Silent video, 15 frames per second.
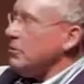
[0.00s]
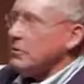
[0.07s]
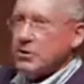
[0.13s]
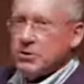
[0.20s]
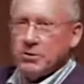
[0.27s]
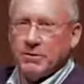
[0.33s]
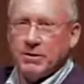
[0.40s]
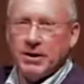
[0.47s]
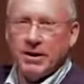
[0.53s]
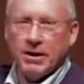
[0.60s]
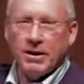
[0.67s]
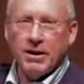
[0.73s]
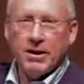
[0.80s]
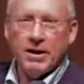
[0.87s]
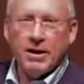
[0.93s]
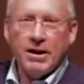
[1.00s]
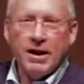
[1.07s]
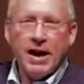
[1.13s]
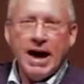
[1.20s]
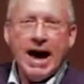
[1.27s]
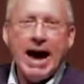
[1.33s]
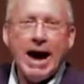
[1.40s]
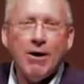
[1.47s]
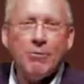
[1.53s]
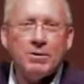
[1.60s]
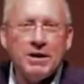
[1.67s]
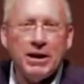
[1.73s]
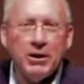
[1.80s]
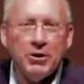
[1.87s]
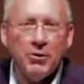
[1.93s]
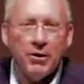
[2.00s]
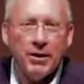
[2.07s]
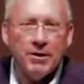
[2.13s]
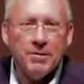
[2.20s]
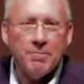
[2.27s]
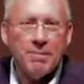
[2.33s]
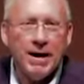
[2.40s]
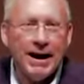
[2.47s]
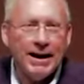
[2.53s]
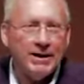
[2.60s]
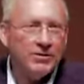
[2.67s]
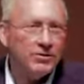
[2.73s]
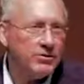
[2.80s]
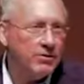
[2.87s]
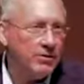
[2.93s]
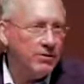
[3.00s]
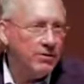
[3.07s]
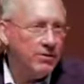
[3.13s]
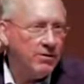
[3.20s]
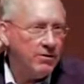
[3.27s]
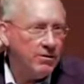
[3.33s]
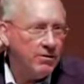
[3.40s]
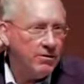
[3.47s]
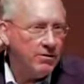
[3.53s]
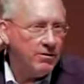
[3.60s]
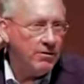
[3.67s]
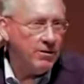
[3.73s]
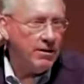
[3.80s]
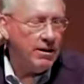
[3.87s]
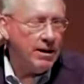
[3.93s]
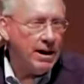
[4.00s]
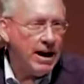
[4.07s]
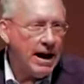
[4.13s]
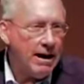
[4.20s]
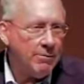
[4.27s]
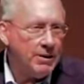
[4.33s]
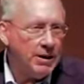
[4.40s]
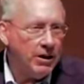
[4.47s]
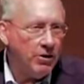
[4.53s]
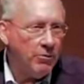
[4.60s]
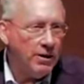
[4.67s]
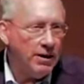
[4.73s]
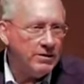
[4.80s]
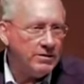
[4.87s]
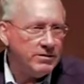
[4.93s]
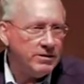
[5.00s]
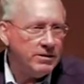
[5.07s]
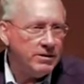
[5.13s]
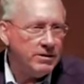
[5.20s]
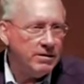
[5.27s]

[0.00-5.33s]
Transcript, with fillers: oranges over there. How would they know it? By its... How would they know us?